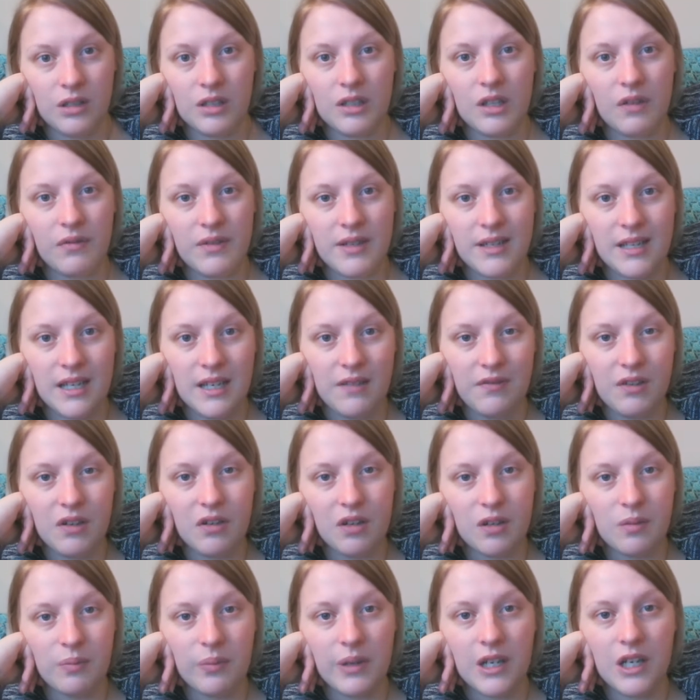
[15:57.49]
because obviously if you've
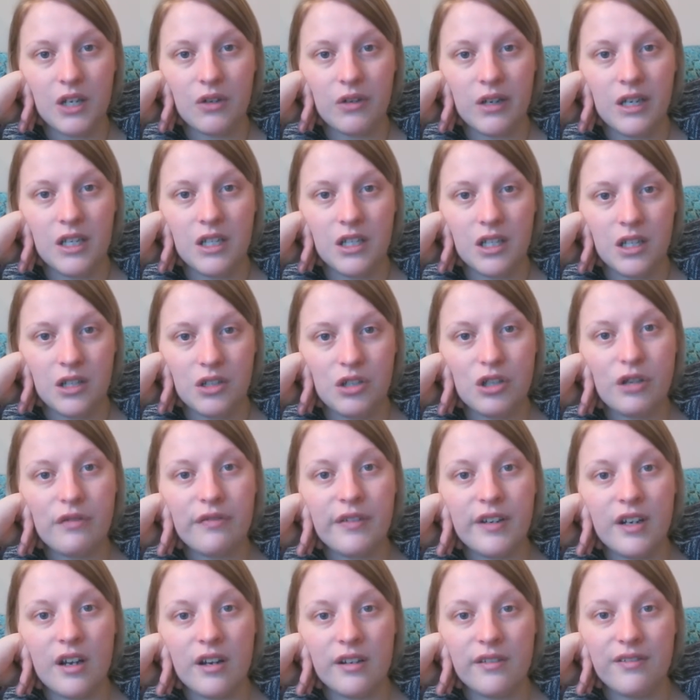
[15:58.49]
got a big creature
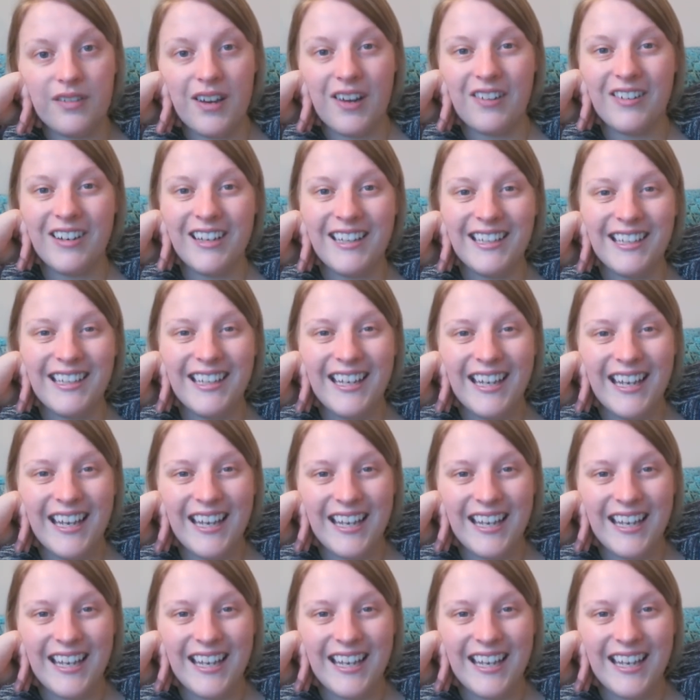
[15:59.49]
chuffing on a ferret,